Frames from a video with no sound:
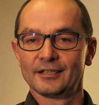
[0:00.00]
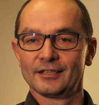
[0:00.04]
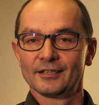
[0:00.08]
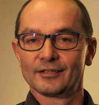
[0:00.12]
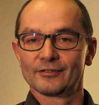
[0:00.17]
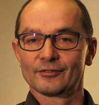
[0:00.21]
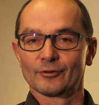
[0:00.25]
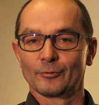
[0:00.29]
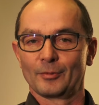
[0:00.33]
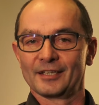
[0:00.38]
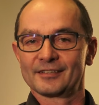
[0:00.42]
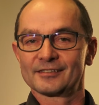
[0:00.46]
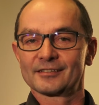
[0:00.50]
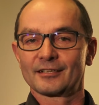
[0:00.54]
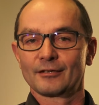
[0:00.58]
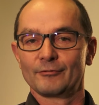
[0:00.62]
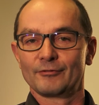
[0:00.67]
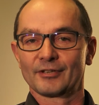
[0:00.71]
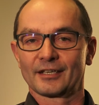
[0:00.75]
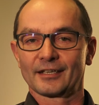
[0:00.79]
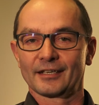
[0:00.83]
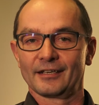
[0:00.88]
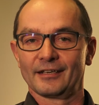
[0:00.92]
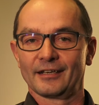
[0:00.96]
So
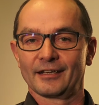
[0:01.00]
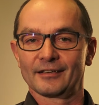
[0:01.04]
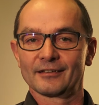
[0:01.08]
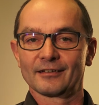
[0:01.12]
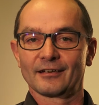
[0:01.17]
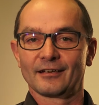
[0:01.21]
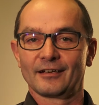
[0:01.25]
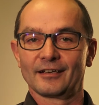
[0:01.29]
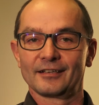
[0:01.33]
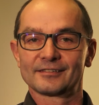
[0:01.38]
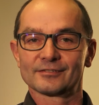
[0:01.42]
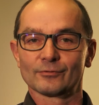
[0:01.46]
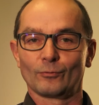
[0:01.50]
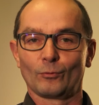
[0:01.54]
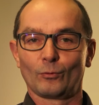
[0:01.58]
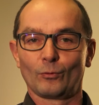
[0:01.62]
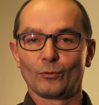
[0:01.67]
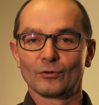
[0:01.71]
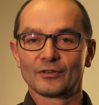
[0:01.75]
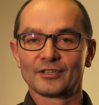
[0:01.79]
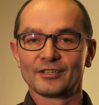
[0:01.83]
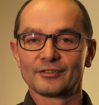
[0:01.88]
basically we can analyze all